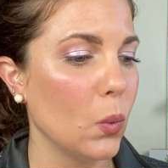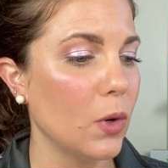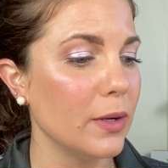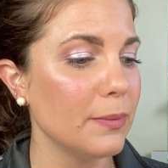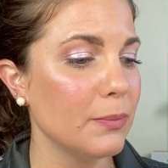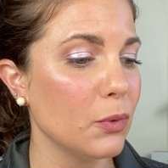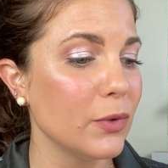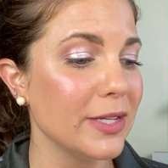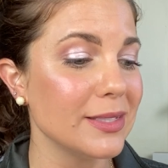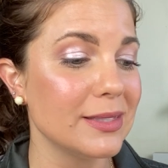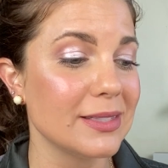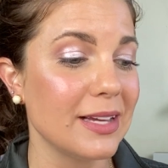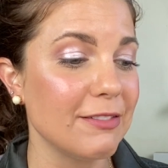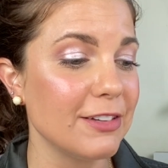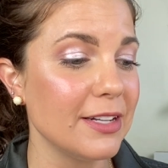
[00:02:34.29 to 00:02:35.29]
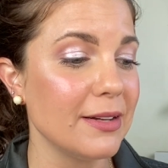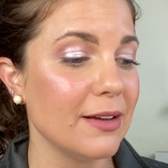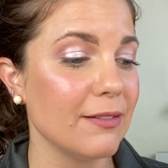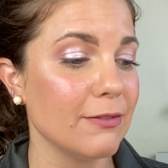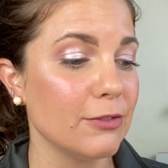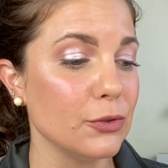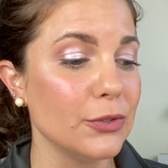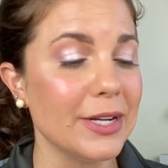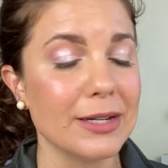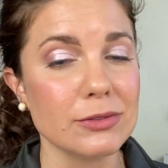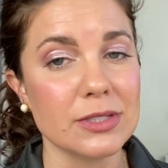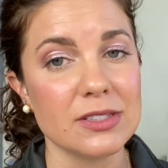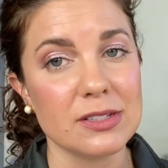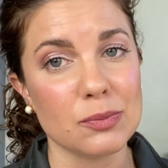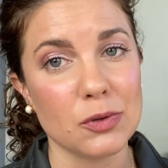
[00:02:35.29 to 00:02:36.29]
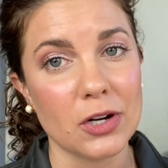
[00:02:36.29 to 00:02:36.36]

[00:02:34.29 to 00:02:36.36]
1.7 fluid ounces of